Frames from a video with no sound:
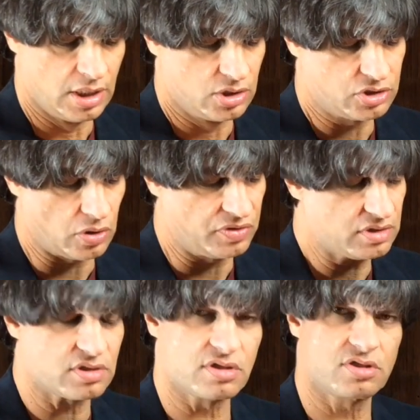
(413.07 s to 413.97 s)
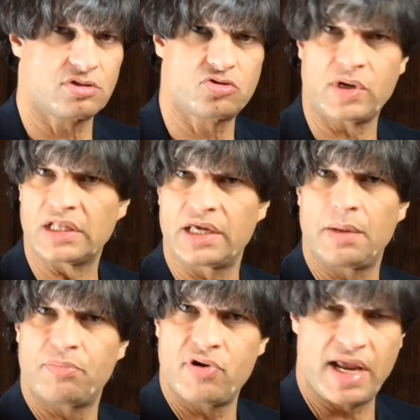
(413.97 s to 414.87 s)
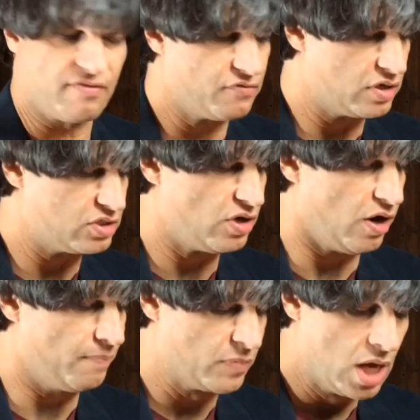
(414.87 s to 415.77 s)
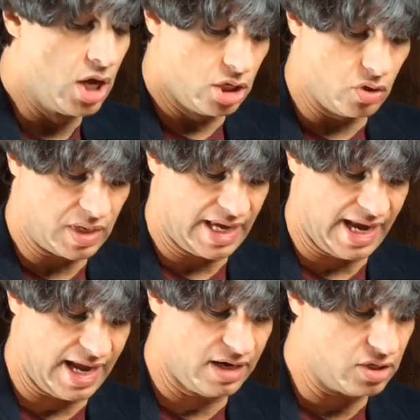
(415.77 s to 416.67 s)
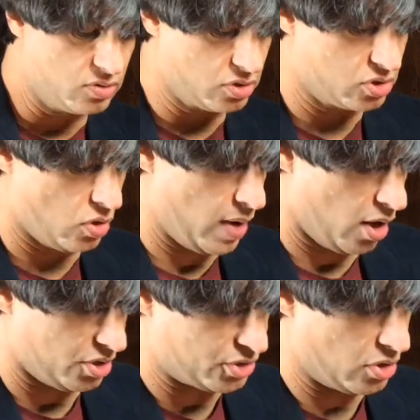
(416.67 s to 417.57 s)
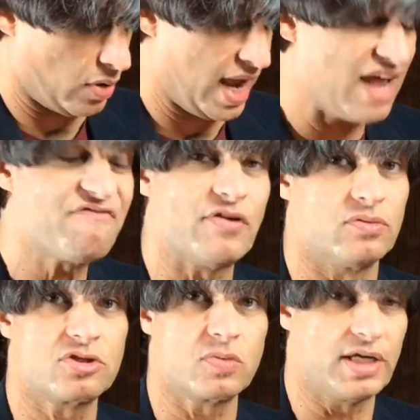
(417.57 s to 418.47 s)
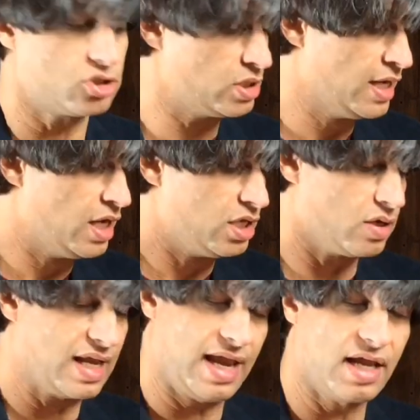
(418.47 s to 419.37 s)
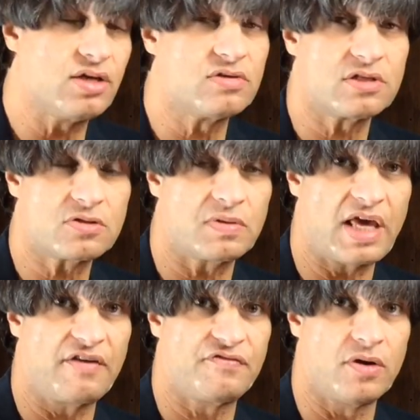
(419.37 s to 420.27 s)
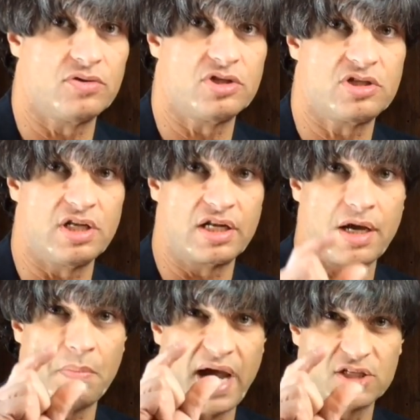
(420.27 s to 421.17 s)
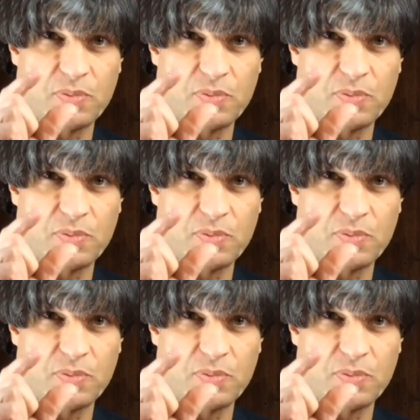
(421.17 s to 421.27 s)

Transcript: So this is strictly a preamp for guitar. You can use, there's also no headphone switch. You can use this with headphones. You just need to come buy a